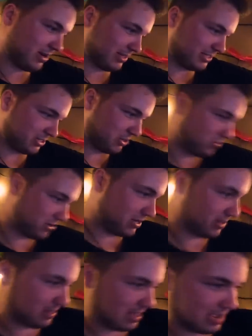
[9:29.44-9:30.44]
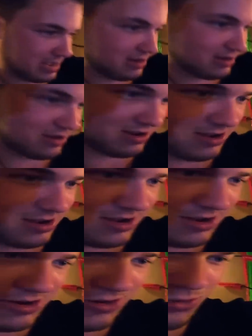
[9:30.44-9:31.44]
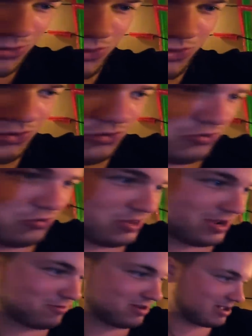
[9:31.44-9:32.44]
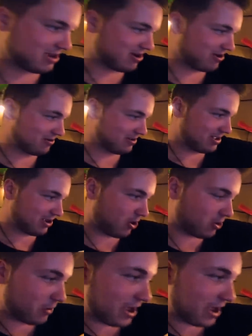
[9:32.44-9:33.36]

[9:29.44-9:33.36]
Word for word: right, let's tune into that. Ooh, there we go. Oh,